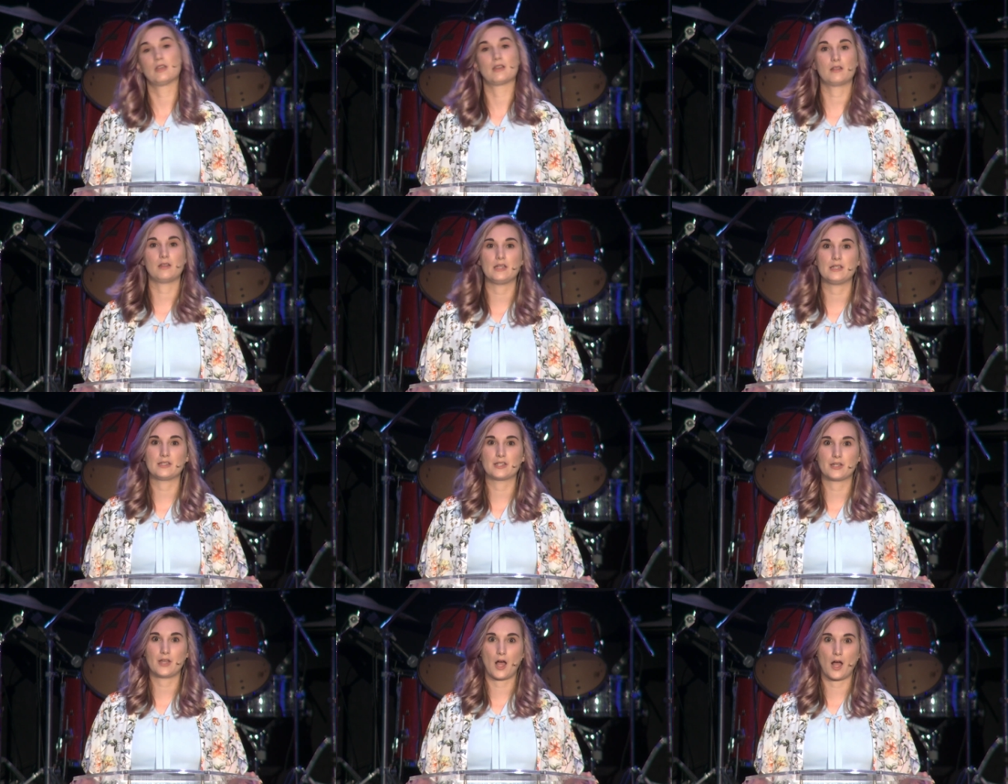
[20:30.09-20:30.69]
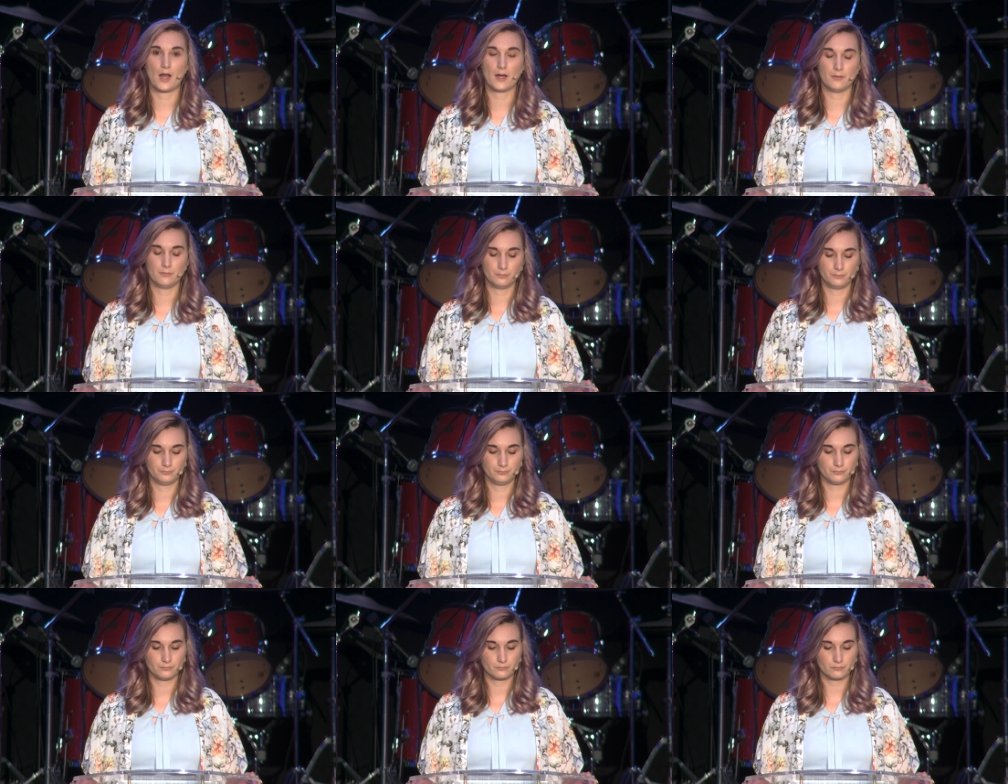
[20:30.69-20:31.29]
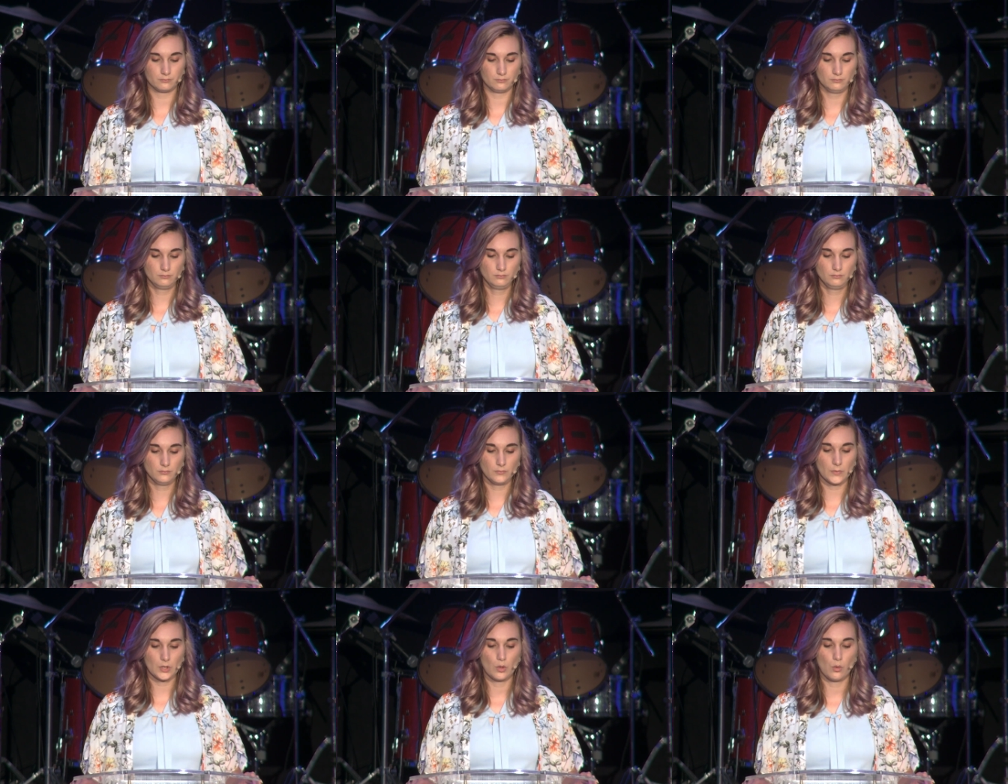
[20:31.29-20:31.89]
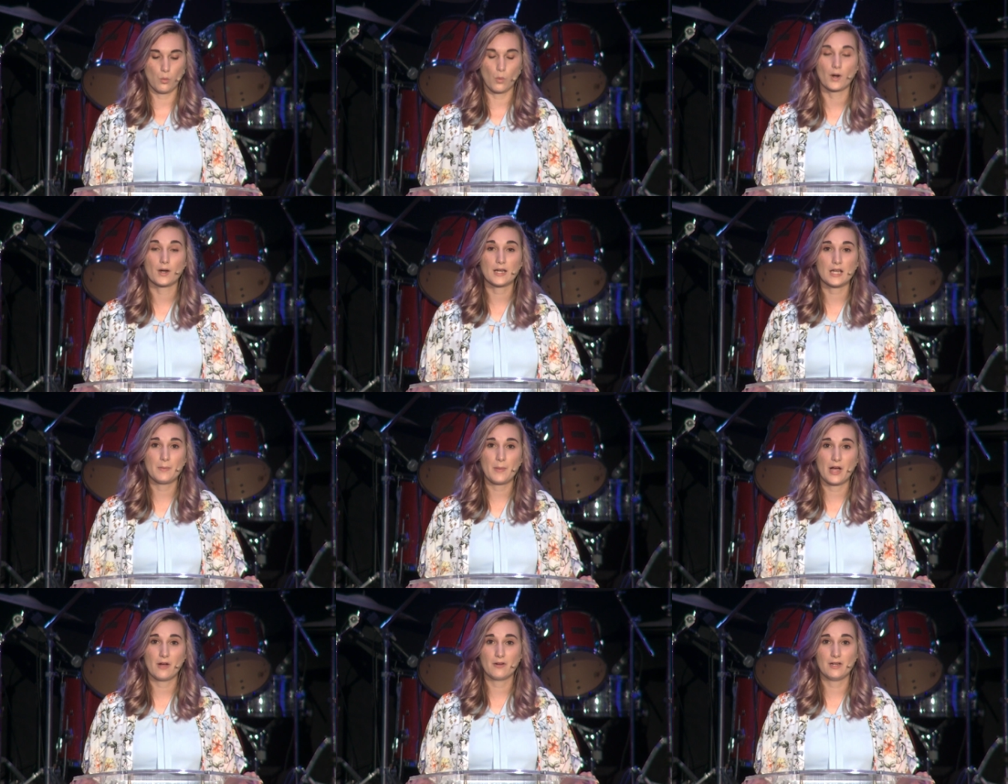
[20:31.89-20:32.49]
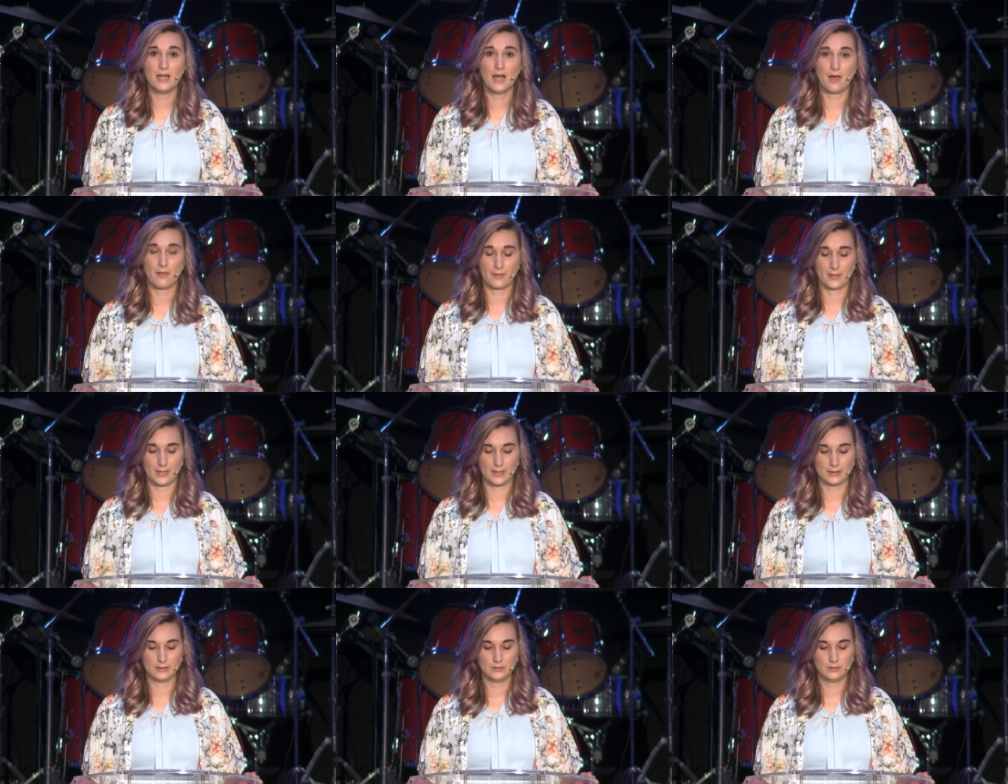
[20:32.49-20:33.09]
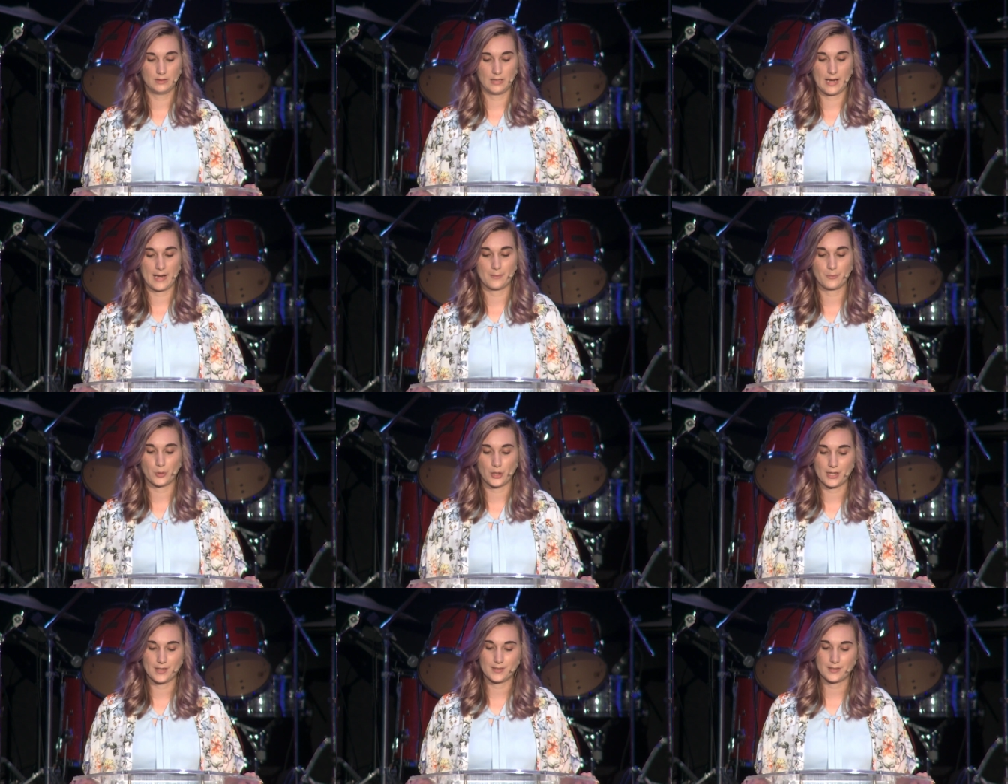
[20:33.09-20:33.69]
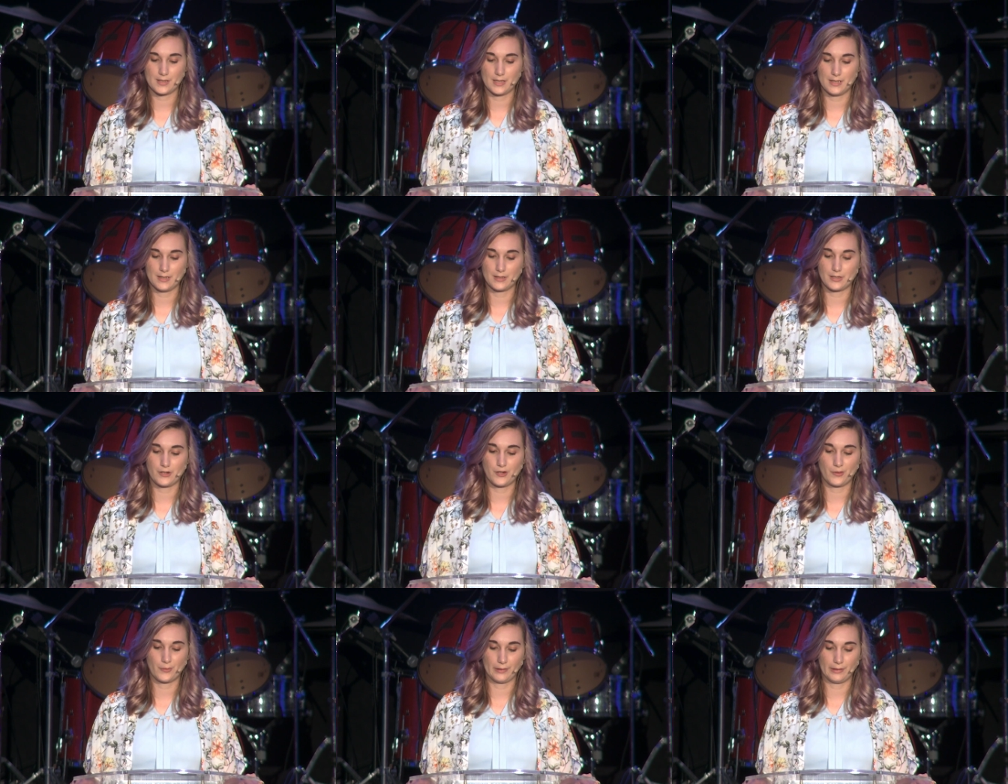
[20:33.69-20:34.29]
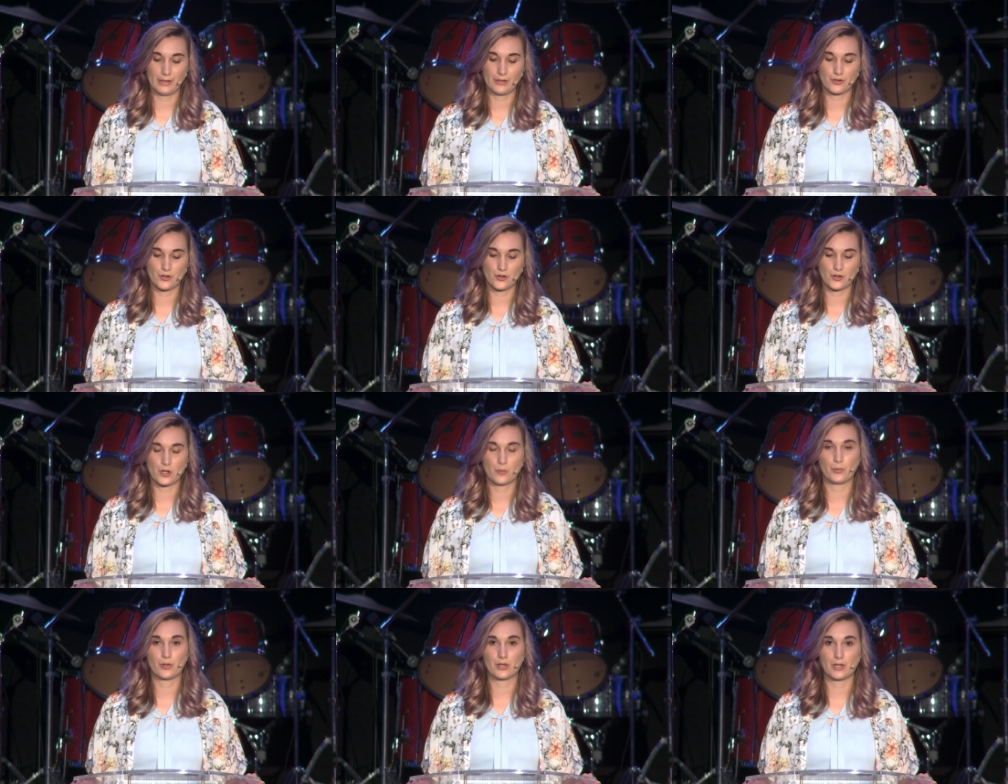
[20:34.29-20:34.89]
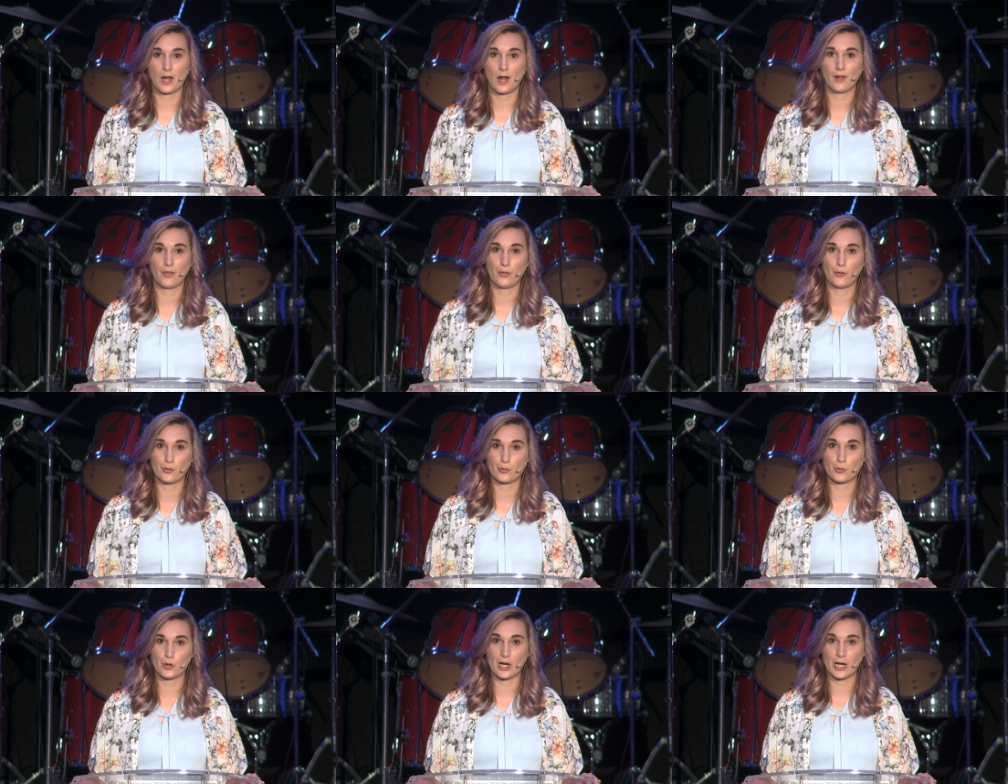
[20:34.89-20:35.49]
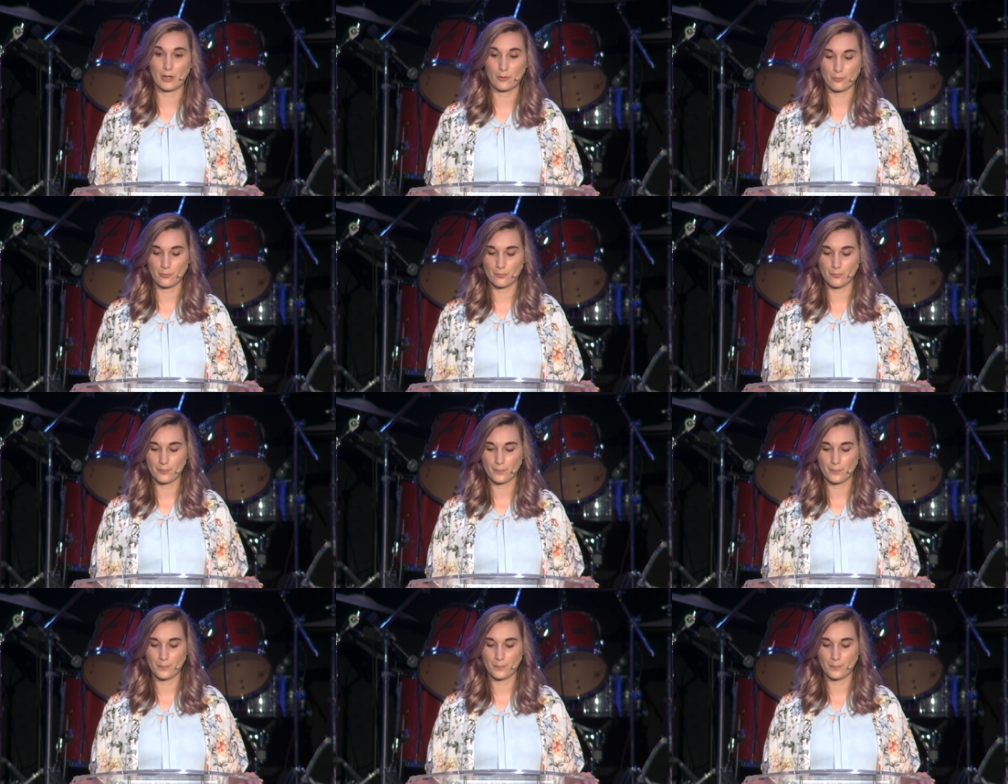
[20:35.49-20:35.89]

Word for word: cling to God worry about nothing, and press into your relationship with God through prayer.